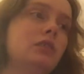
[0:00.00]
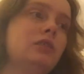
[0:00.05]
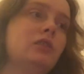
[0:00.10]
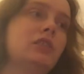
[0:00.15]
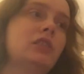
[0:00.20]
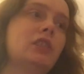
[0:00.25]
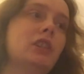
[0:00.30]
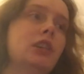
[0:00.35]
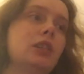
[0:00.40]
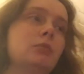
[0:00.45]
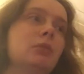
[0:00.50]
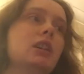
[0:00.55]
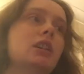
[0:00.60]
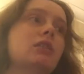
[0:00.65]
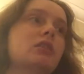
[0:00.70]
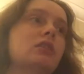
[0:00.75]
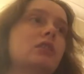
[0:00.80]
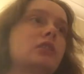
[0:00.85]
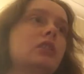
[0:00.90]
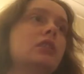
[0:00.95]
his
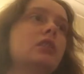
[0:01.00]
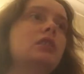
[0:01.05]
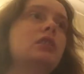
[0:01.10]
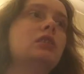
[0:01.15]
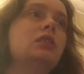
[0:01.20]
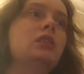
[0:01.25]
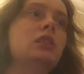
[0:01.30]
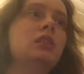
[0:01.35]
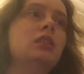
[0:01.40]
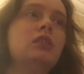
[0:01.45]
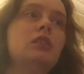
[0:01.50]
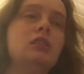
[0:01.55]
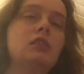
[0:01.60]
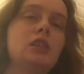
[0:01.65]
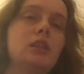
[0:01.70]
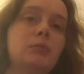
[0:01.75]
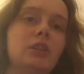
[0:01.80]
iPad, so yeah,